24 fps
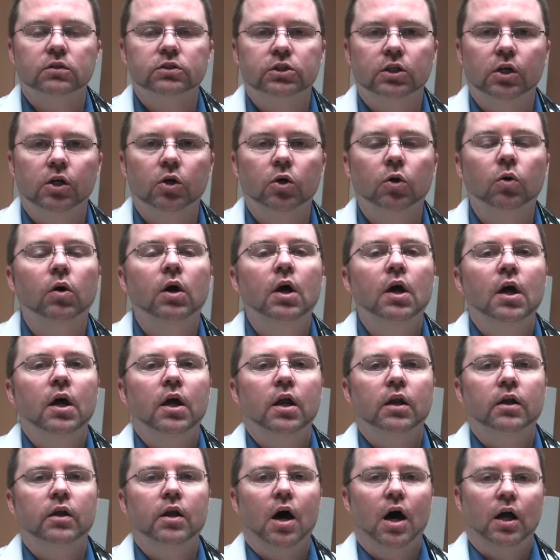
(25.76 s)
So,
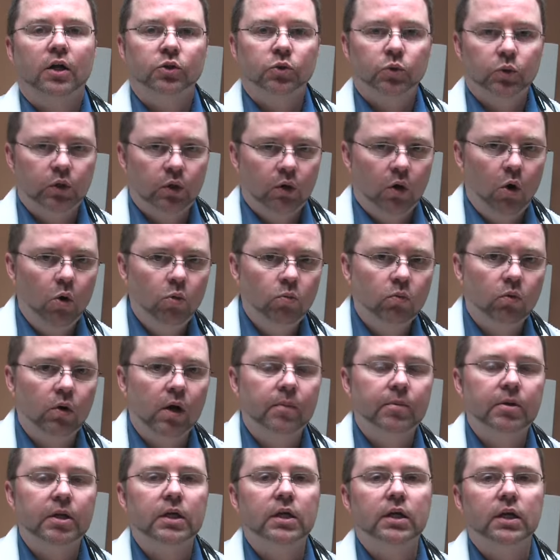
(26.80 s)
not doing a home
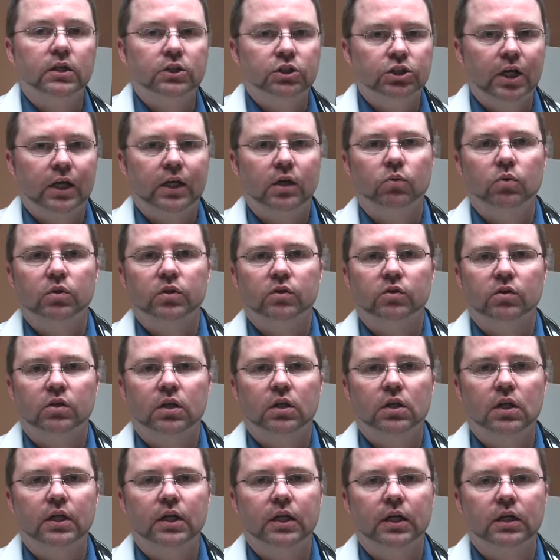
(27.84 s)
remedy and checking with your
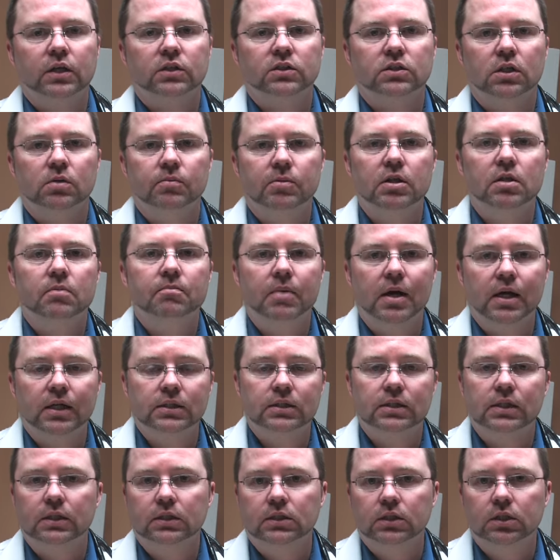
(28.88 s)
clinic is going to be the best
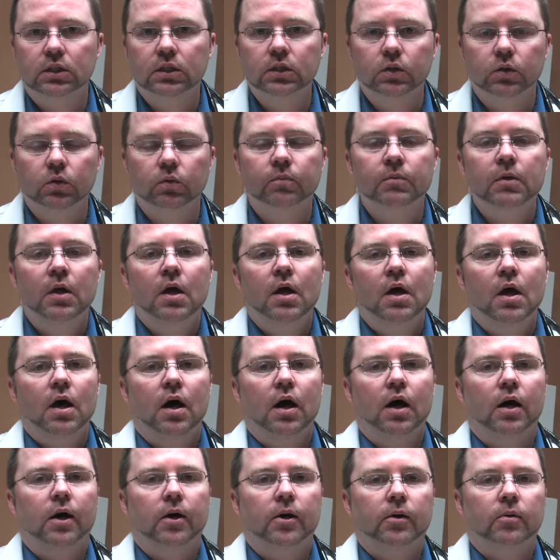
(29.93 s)
thing to do,
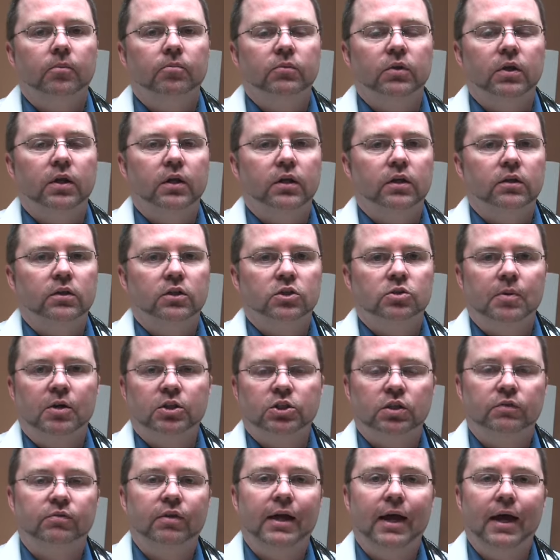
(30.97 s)
um,
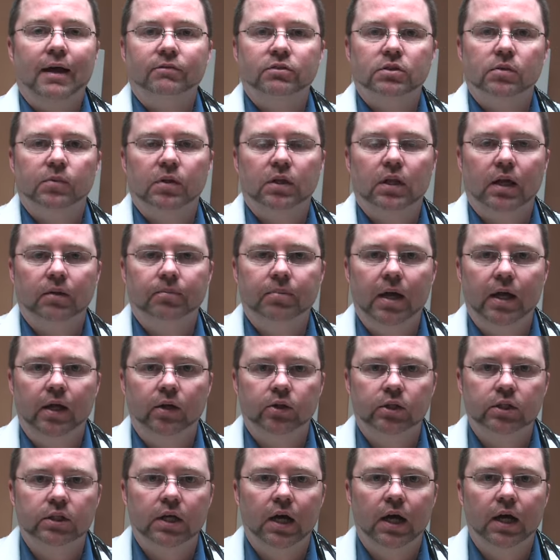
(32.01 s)
especially if they have something like
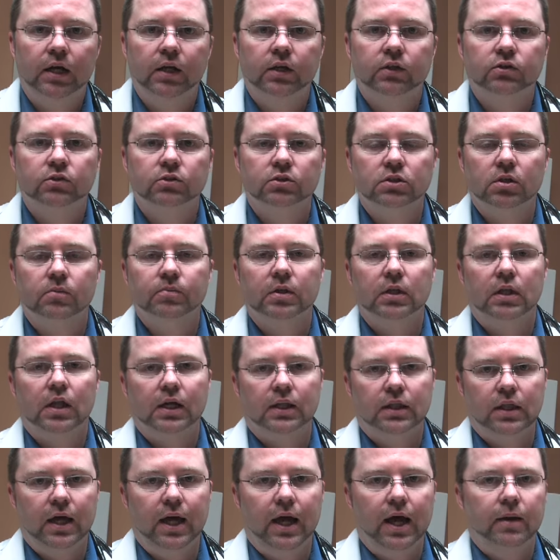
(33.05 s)
pancreatitis or something like
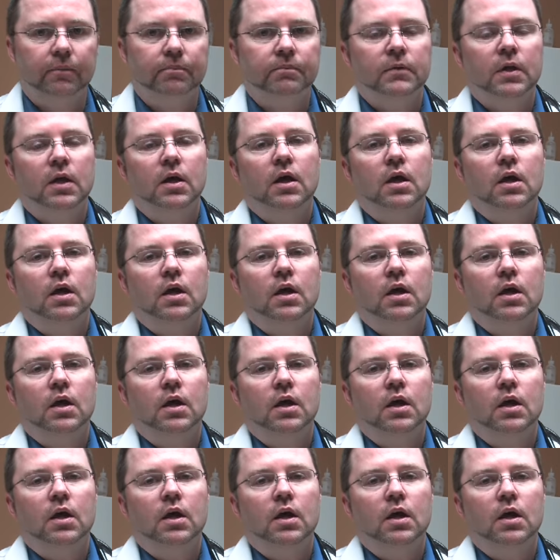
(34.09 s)
like that.